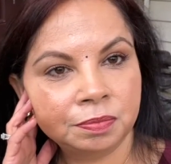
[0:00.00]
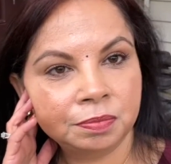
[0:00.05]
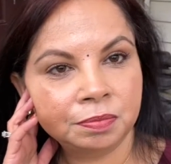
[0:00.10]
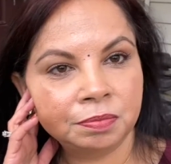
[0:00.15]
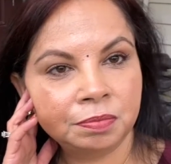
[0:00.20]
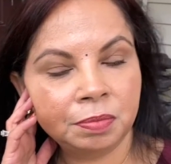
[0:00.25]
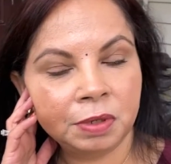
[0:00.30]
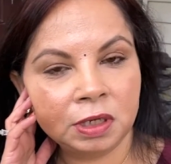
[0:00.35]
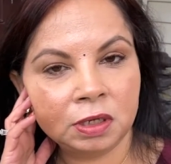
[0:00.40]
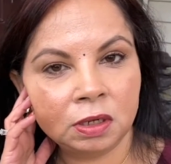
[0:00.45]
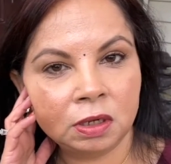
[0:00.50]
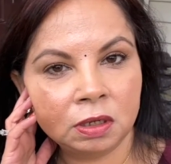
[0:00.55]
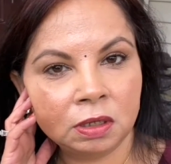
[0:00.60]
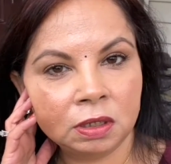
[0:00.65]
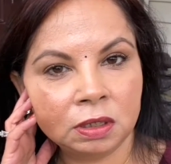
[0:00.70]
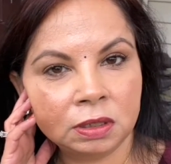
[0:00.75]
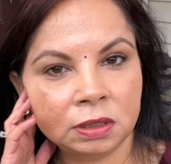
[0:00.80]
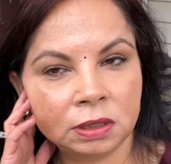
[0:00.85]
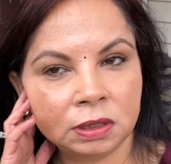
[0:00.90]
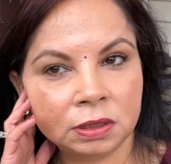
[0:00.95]

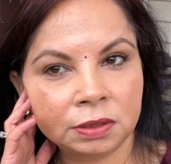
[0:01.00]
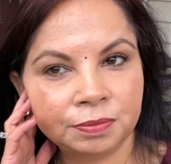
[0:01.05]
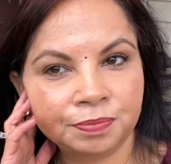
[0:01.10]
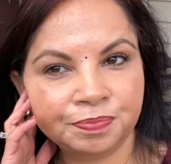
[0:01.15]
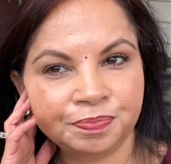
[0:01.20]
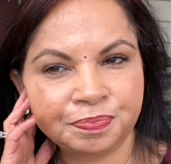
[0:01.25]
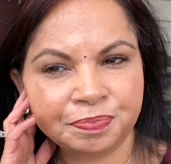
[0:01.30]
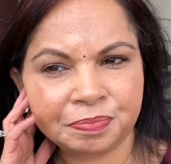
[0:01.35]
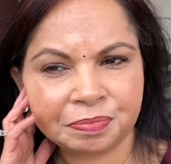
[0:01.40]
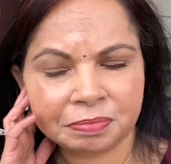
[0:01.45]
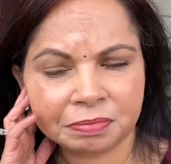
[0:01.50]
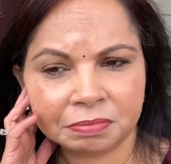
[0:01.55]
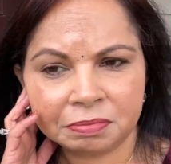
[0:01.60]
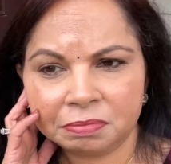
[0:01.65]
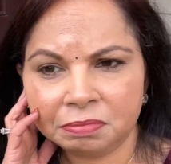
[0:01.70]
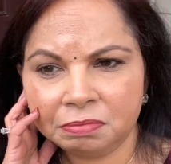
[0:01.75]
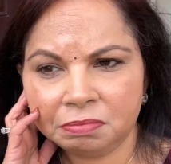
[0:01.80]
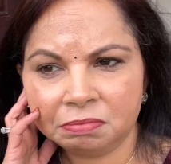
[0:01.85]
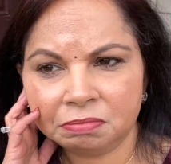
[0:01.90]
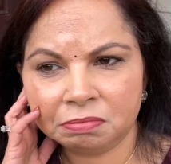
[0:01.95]
Because,
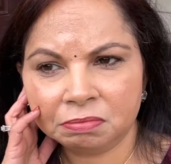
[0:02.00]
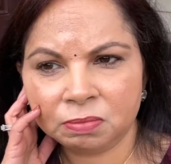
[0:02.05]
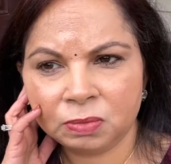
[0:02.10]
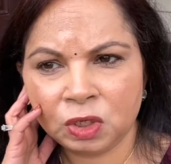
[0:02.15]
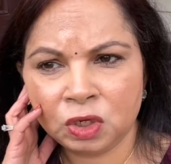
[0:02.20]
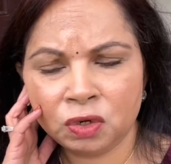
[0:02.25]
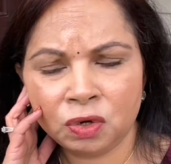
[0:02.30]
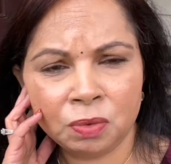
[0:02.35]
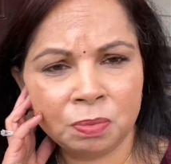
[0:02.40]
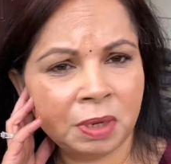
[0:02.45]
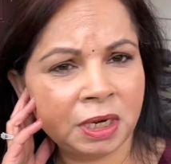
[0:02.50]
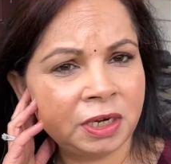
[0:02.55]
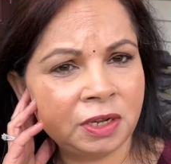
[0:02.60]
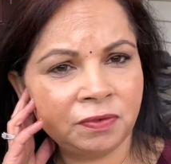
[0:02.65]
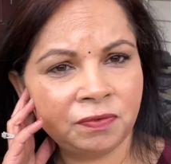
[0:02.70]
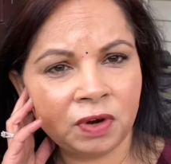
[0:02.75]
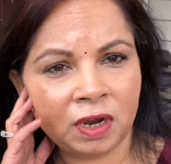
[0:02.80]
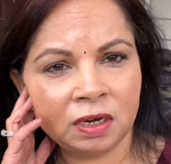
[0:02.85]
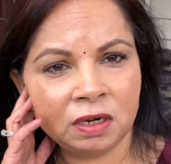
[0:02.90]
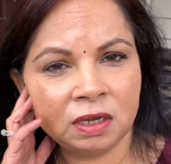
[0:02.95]
you know, Monday,
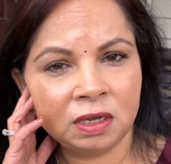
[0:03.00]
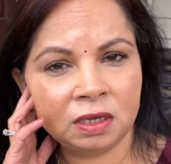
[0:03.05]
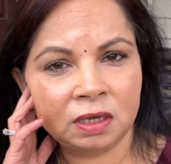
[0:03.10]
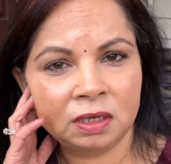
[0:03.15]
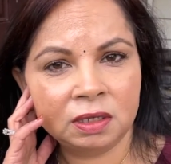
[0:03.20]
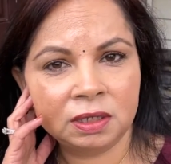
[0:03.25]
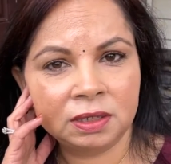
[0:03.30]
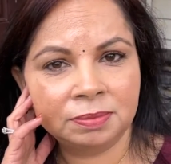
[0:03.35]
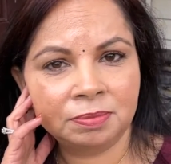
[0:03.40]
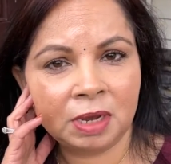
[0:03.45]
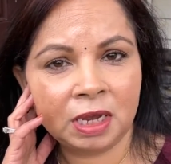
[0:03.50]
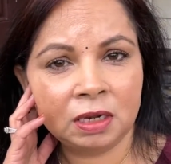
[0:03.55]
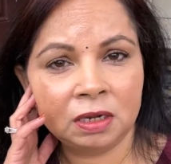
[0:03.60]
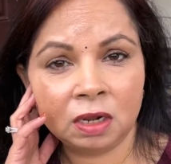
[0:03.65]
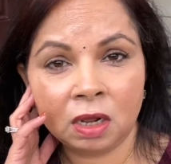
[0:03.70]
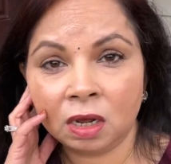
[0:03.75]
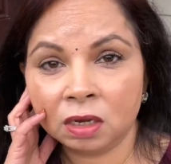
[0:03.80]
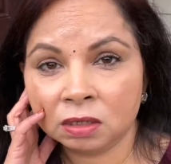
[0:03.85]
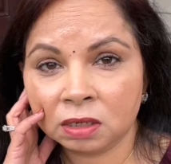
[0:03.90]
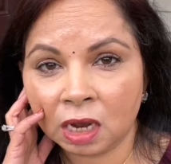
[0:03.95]
Friday is my
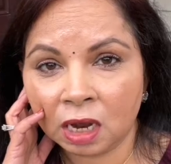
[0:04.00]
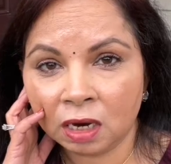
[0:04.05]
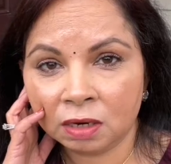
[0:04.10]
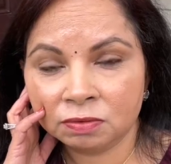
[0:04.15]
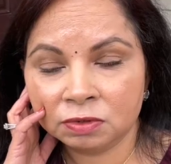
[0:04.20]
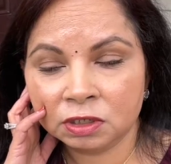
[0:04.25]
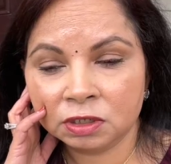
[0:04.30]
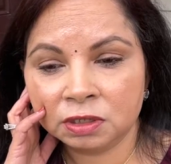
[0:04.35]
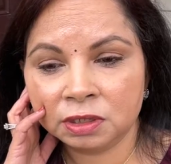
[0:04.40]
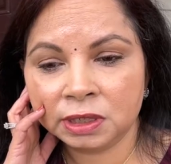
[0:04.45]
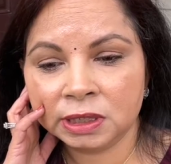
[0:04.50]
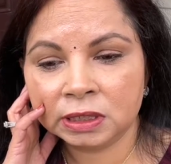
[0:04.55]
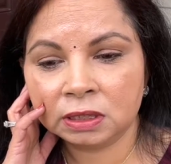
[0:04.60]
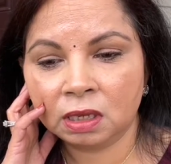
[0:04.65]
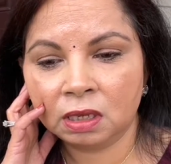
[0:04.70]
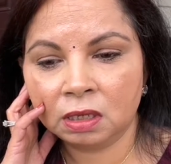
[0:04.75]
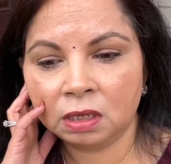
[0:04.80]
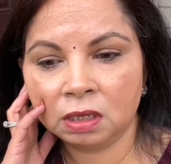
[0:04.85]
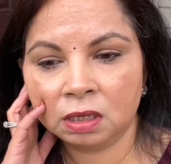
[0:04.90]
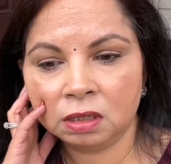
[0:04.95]
long hours,
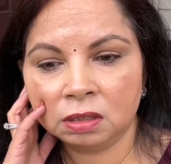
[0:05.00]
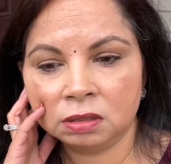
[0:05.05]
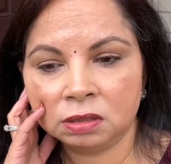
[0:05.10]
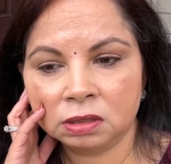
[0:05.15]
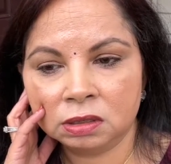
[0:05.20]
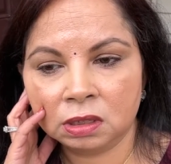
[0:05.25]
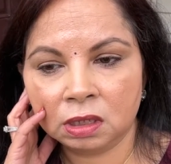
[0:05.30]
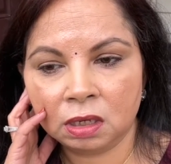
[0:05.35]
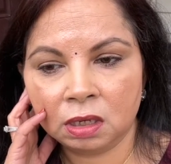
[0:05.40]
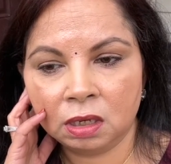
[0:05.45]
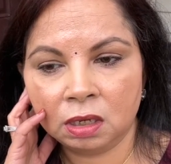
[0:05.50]
and